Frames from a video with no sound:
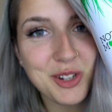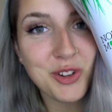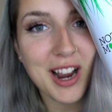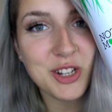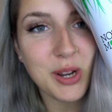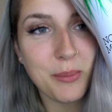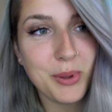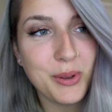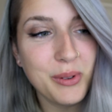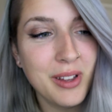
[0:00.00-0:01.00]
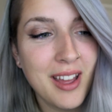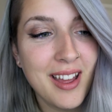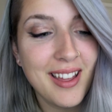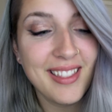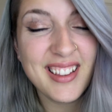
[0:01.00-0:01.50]
dry shampoo,
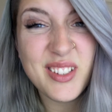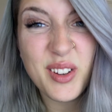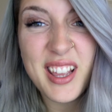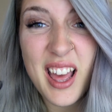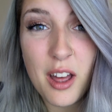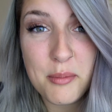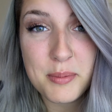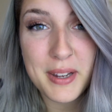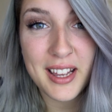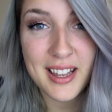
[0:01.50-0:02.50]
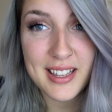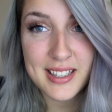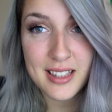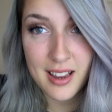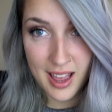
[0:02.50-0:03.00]
this really helps
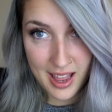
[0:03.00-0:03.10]
because,